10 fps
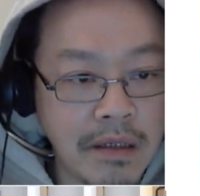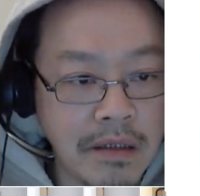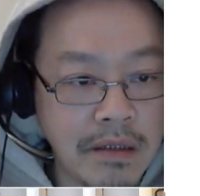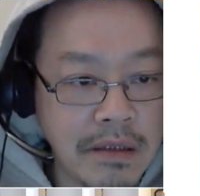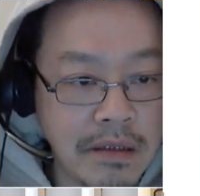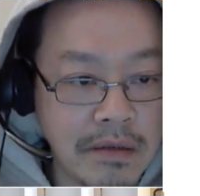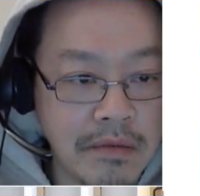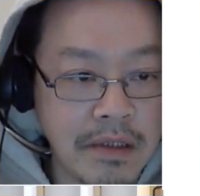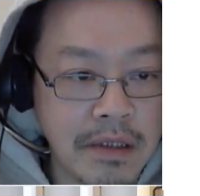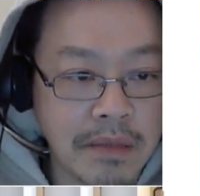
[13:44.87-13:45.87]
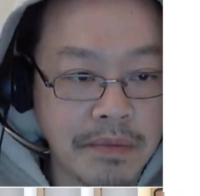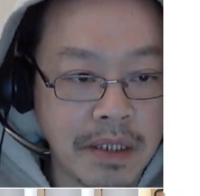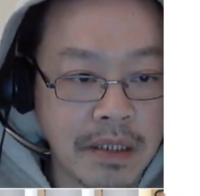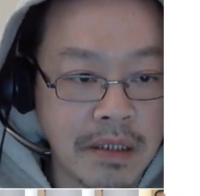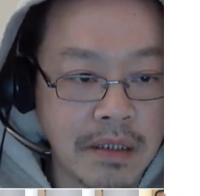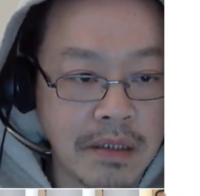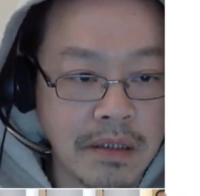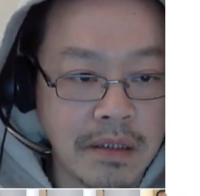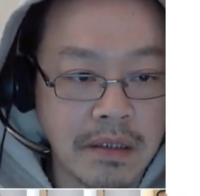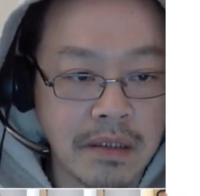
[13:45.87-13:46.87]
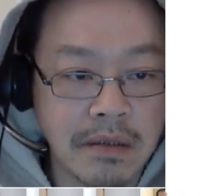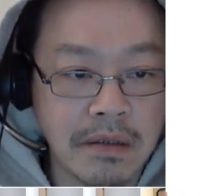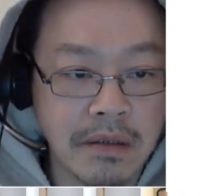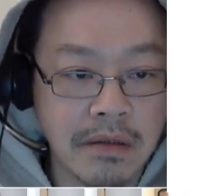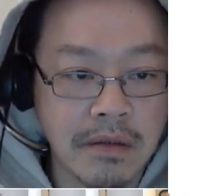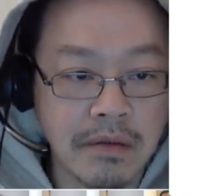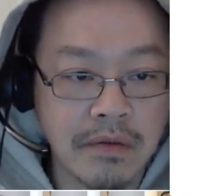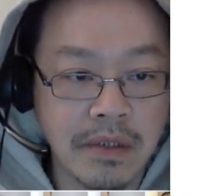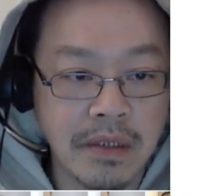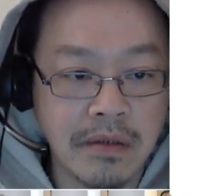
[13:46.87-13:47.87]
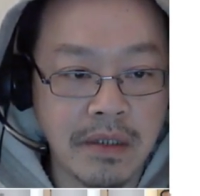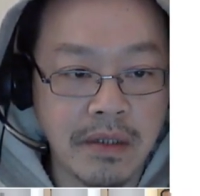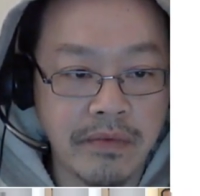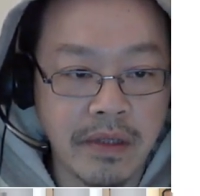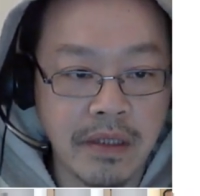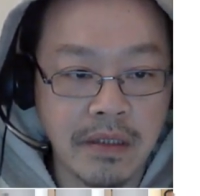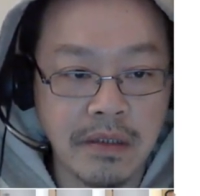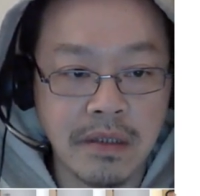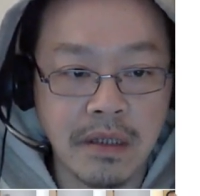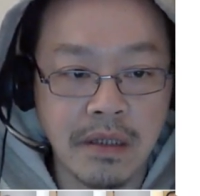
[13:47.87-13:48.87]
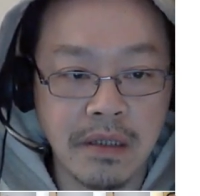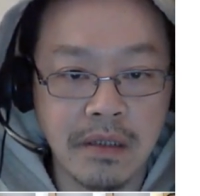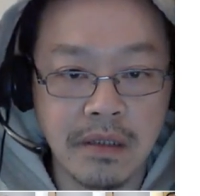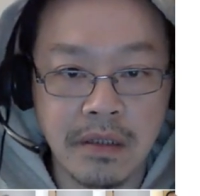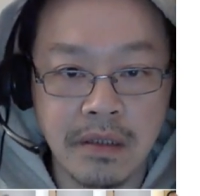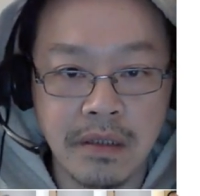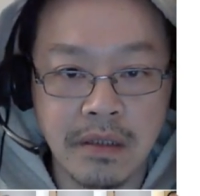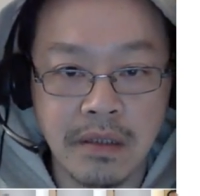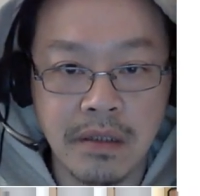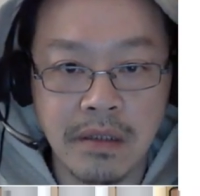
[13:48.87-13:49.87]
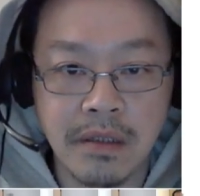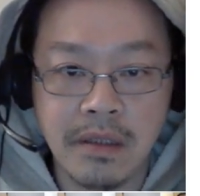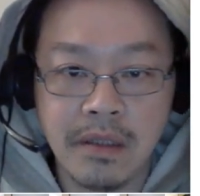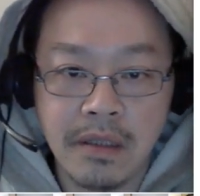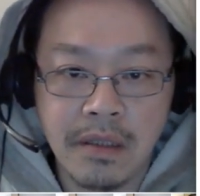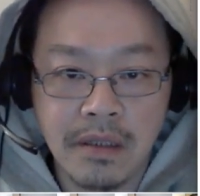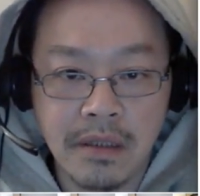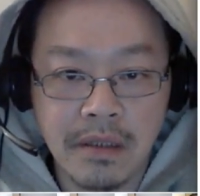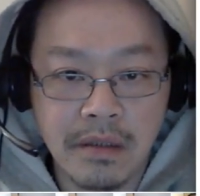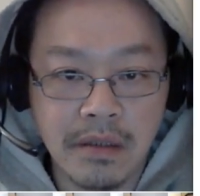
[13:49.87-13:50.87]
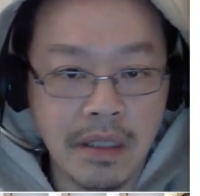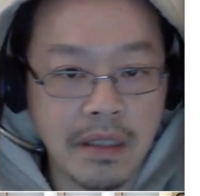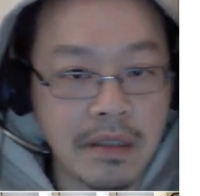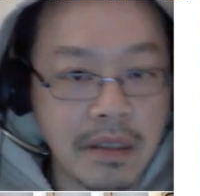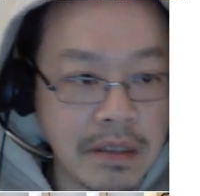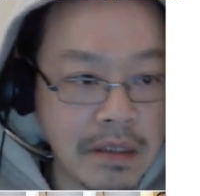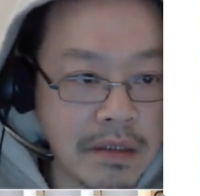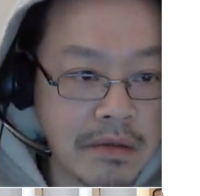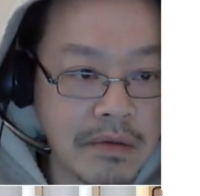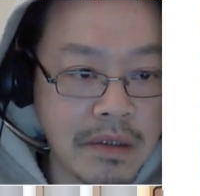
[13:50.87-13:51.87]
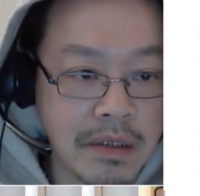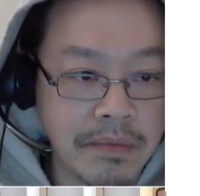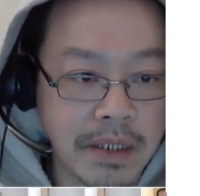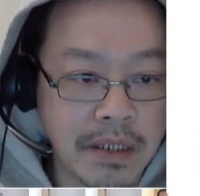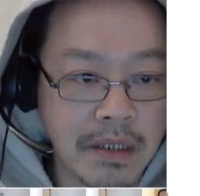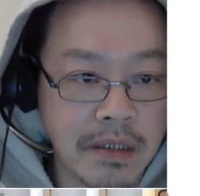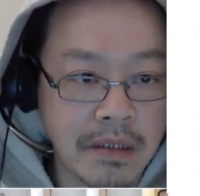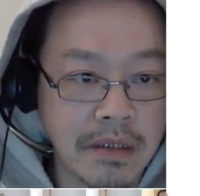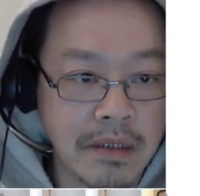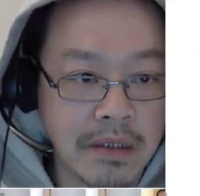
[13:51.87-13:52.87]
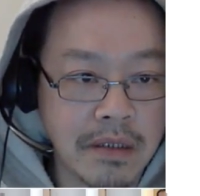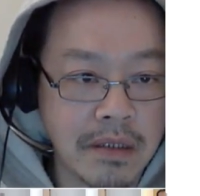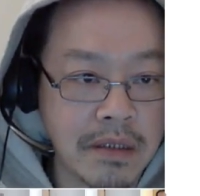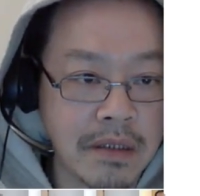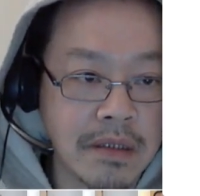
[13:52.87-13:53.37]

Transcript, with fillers: didn't work because we don't have things there. Okay, that didn't work because